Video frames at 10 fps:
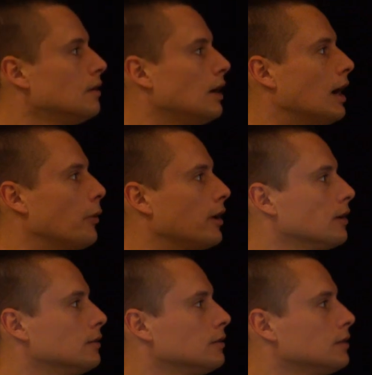And we
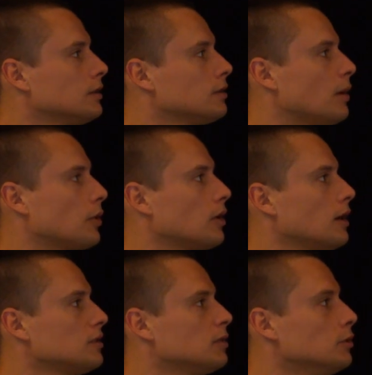can swipe
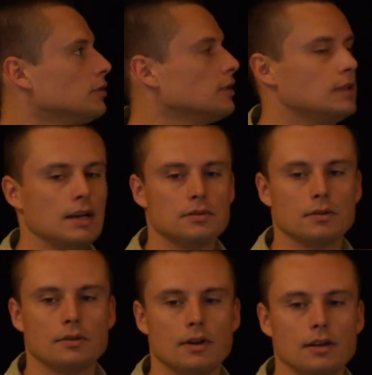across to move to the next
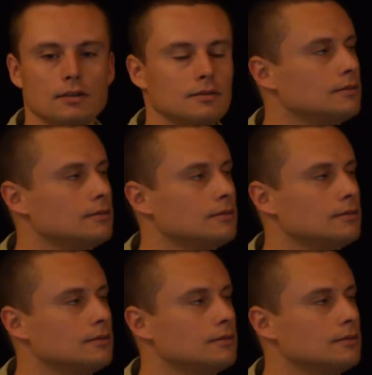one, right?